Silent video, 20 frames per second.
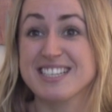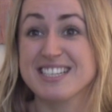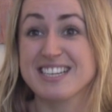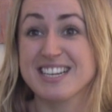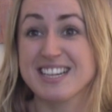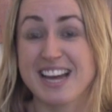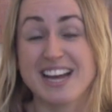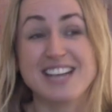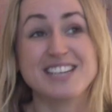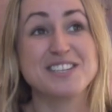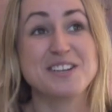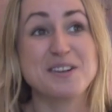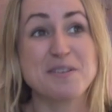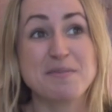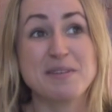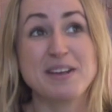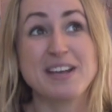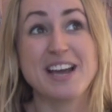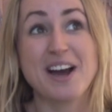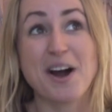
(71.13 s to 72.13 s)
So that took
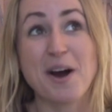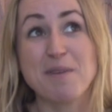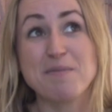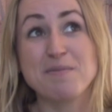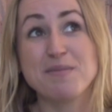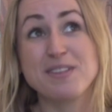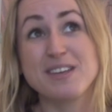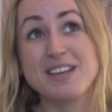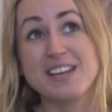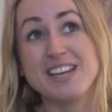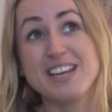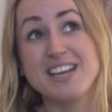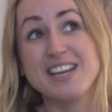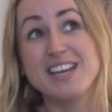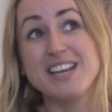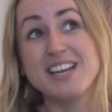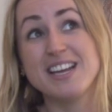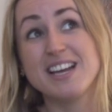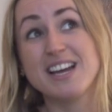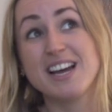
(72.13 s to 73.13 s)
me up
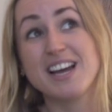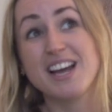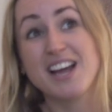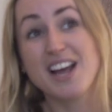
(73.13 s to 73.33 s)
the